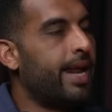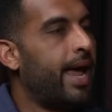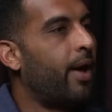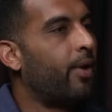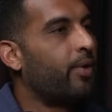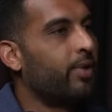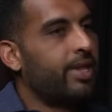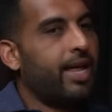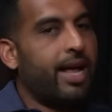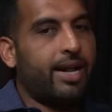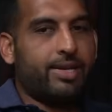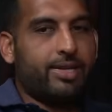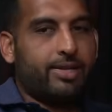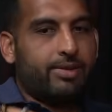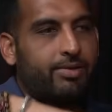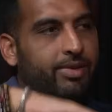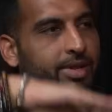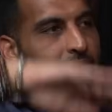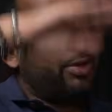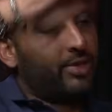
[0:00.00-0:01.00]
Now, that
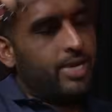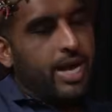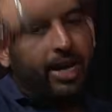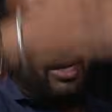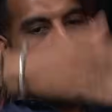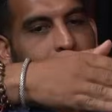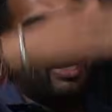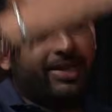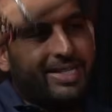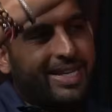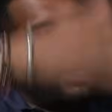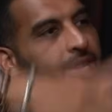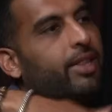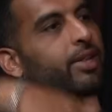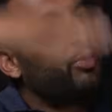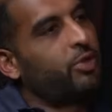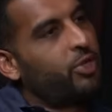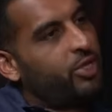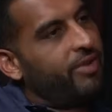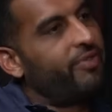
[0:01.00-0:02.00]
the
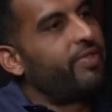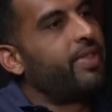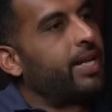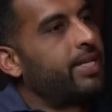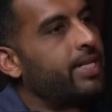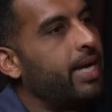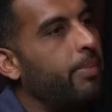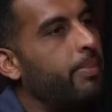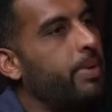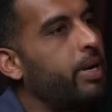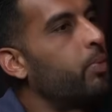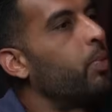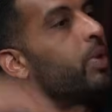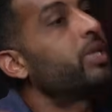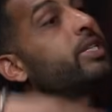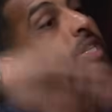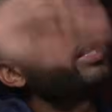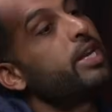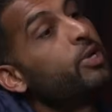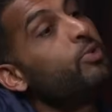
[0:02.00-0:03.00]
cyclical shift that's happening,
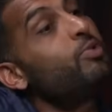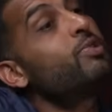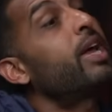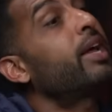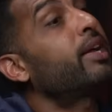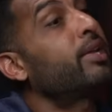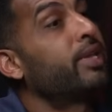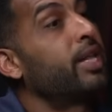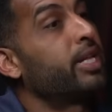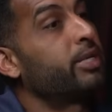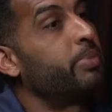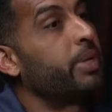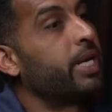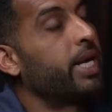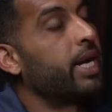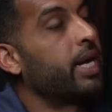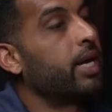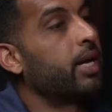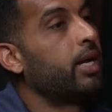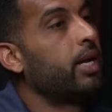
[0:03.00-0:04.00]
what's the new cycle that's
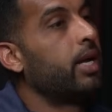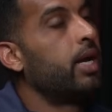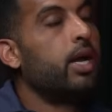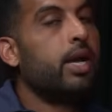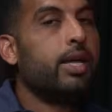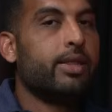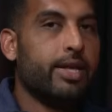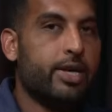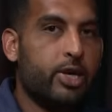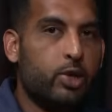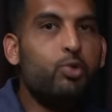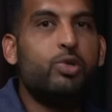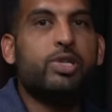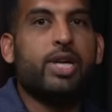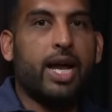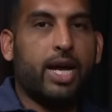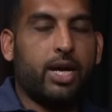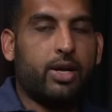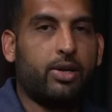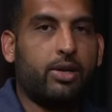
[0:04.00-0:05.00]
beginning? The new
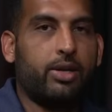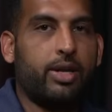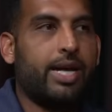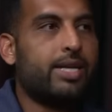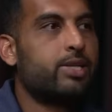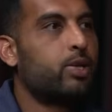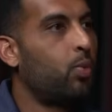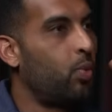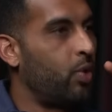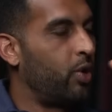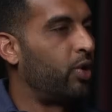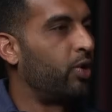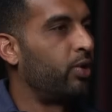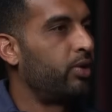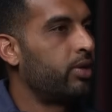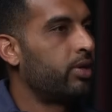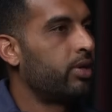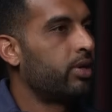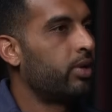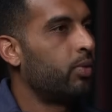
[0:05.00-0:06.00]
cycle is a
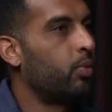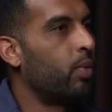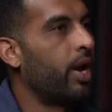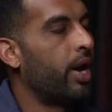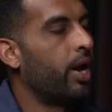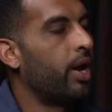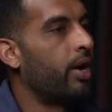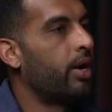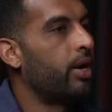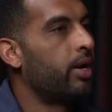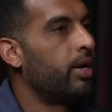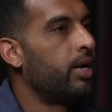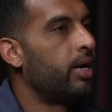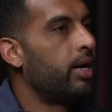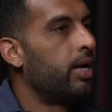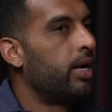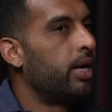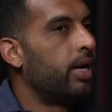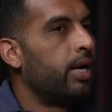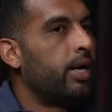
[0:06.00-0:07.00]
world where
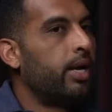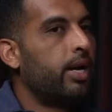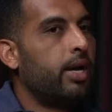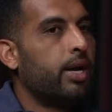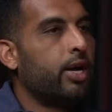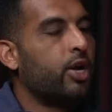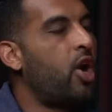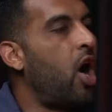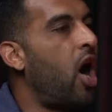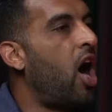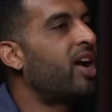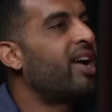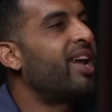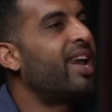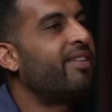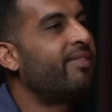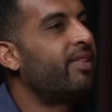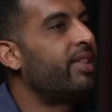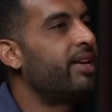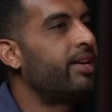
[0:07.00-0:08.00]

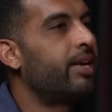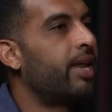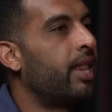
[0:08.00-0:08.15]
God-level